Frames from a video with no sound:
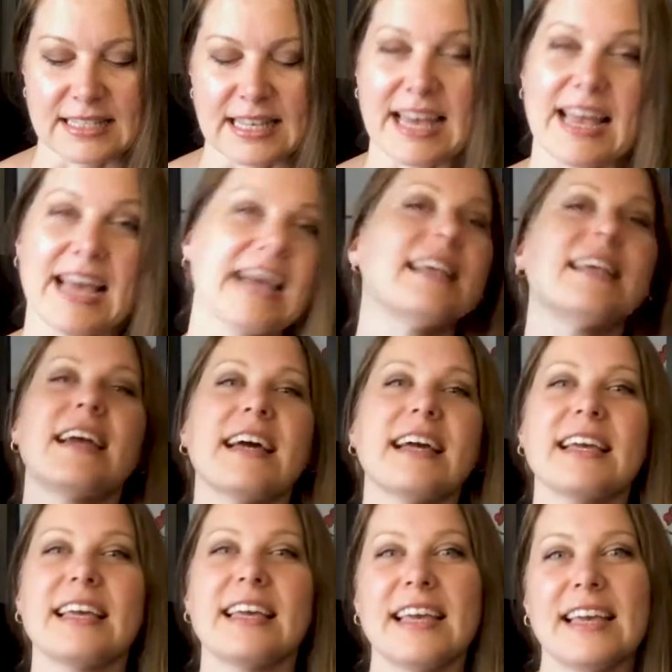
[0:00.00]
that at
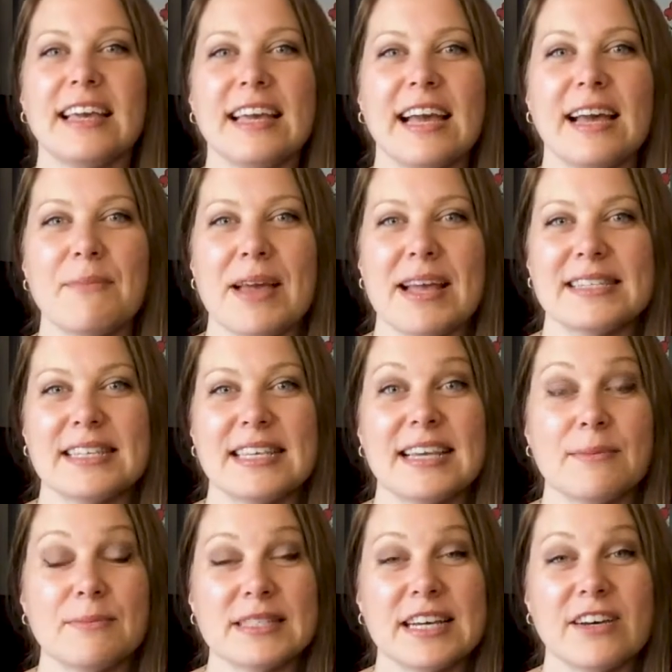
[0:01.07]
night he makes
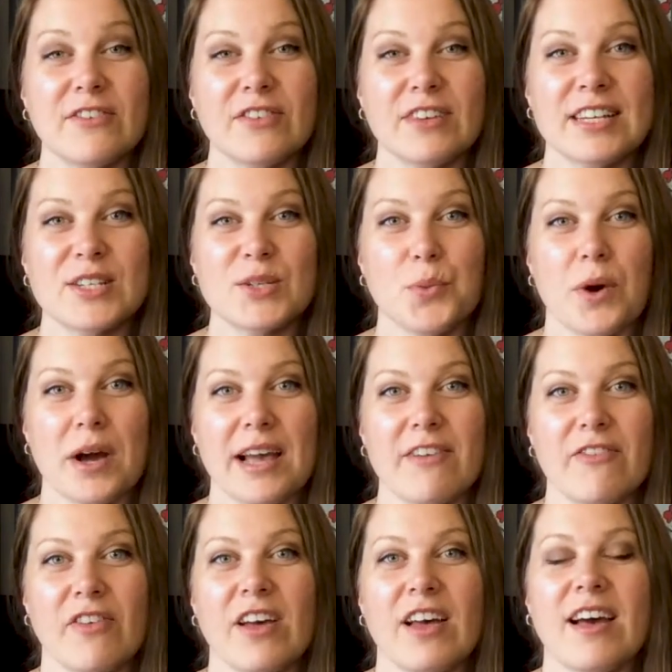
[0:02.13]
himself and his wife
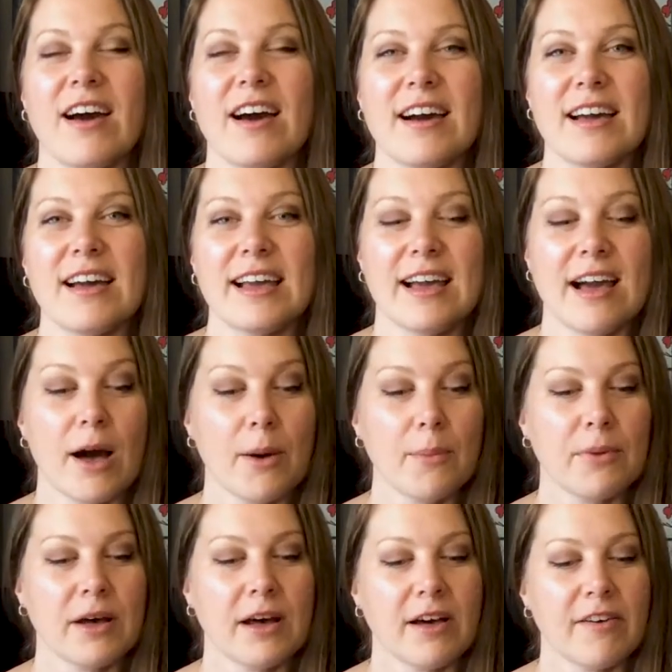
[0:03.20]
a cup
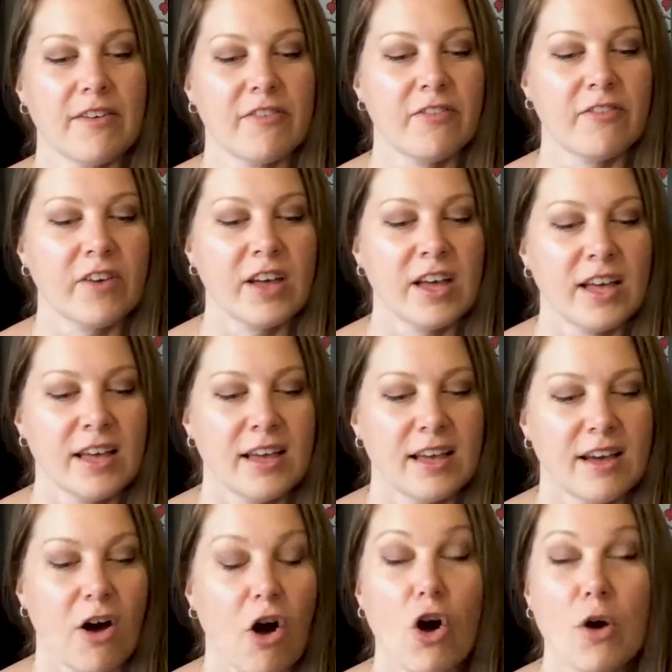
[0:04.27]
of
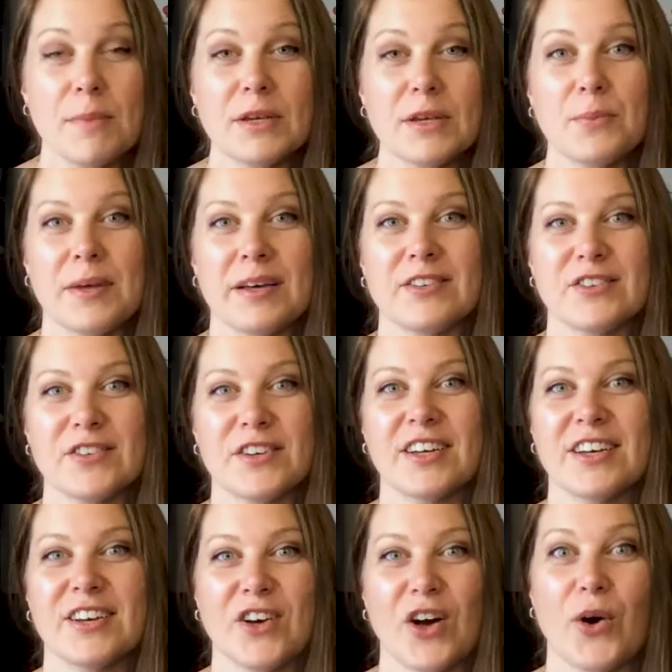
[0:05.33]
almond milk
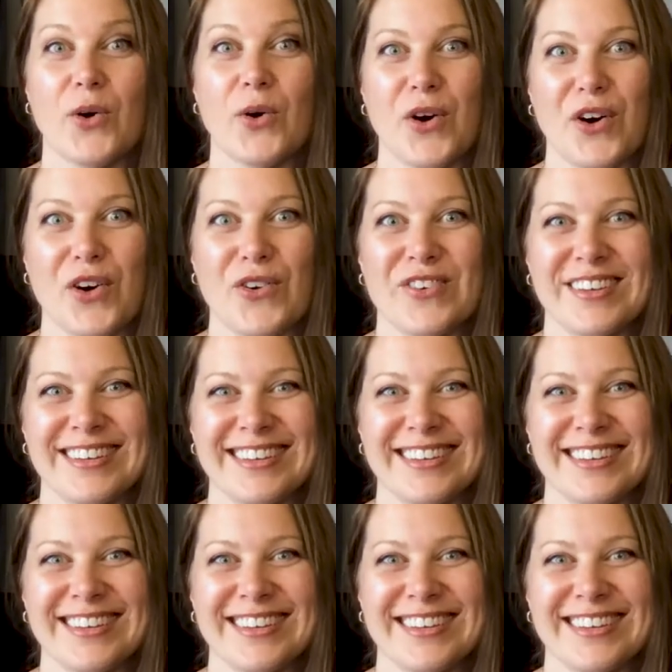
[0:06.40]
cocoa.